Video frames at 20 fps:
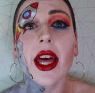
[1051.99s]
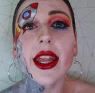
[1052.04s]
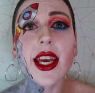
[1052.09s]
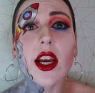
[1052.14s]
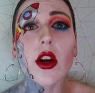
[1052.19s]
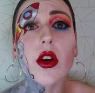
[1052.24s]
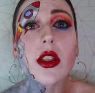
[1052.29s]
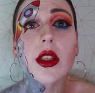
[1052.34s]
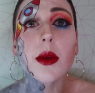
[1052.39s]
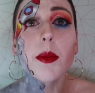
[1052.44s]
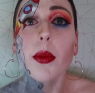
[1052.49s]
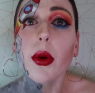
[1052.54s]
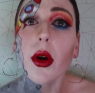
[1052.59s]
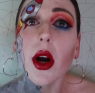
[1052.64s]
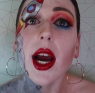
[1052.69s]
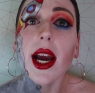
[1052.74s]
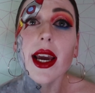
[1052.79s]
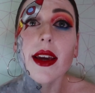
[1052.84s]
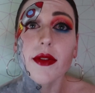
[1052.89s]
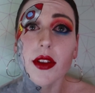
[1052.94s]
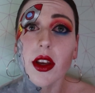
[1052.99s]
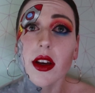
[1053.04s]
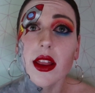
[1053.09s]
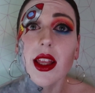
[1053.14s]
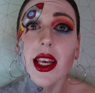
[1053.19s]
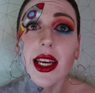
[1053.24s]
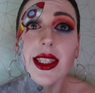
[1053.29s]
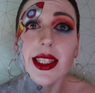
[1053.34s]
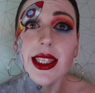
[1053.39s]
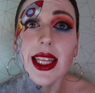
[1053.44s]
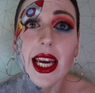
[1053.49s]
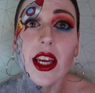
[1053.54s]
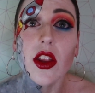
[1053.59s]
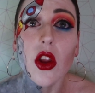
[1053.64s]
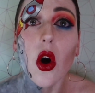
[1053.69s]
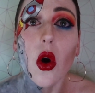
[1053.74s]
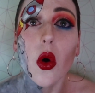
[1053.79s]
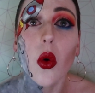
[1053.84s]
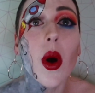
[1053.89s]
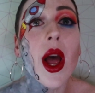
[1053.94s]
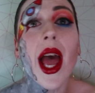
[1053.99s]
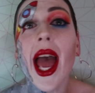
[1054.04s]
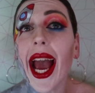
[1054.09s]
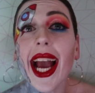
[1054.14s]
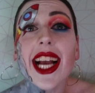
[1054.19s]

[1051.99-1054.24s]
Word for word: They are deprived unless they know.